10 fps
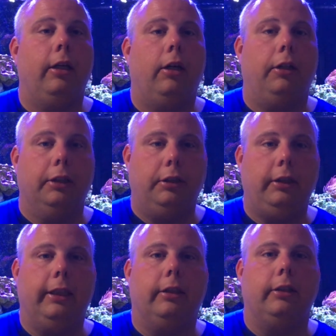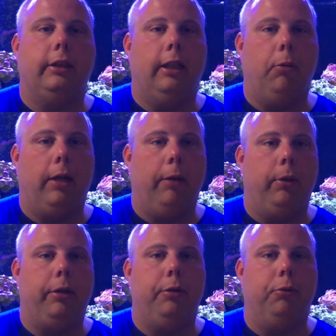on the seals, and then when I
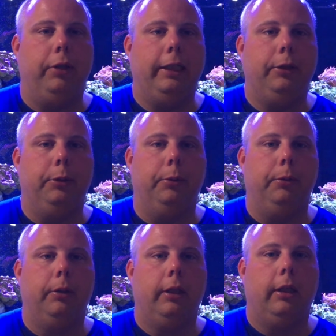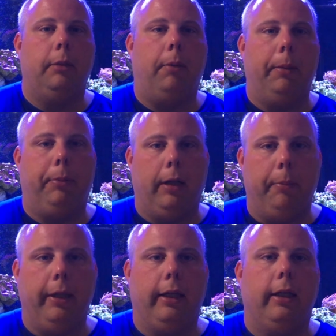went to redo my
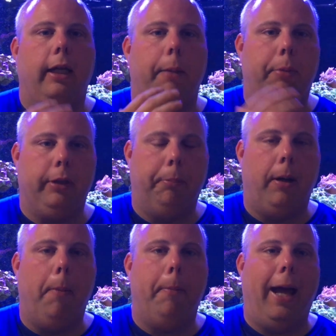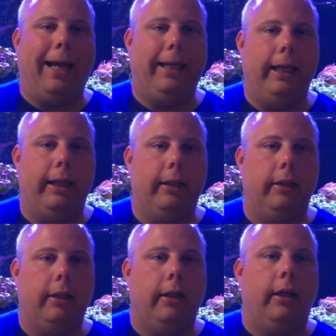plumbing and put the pump back in,
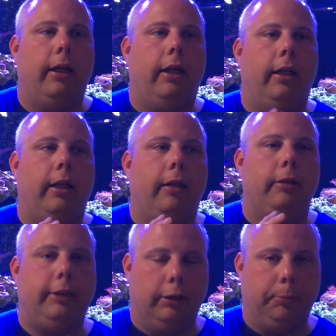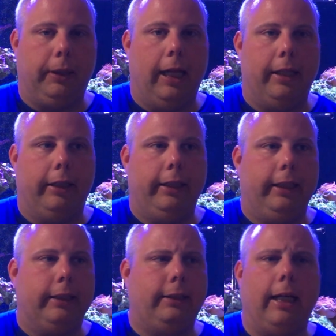seals began to
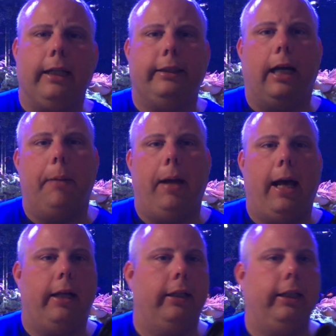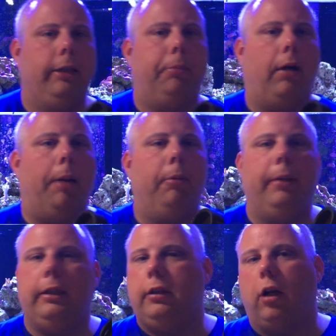leak. The second time I had a leak problem,
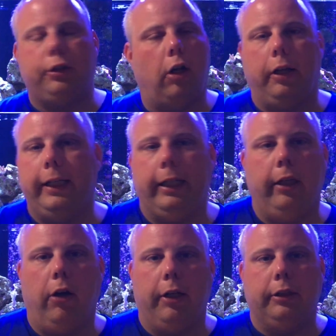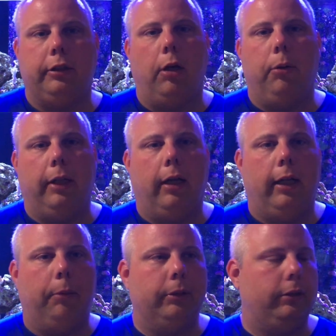it started leaking on its own.
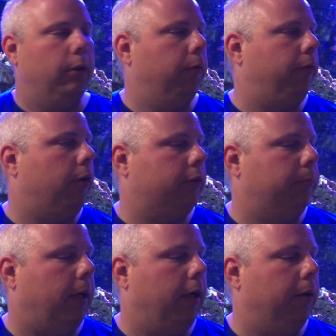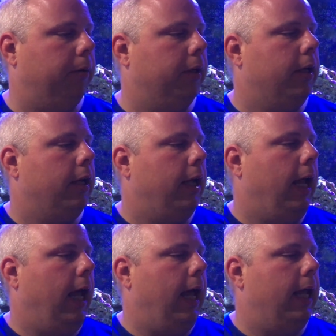That was no fault of my own.
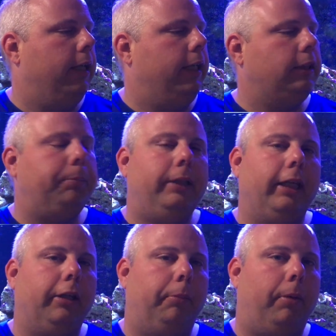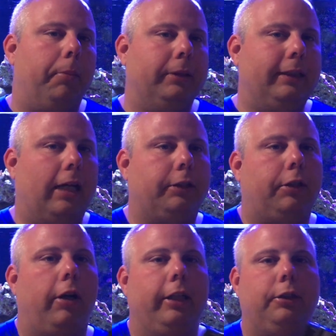And this particular pump is now
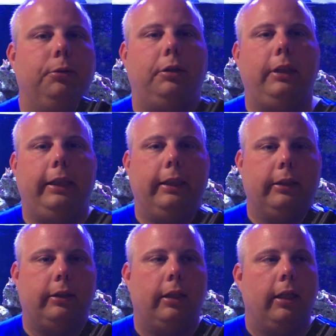starting to seize.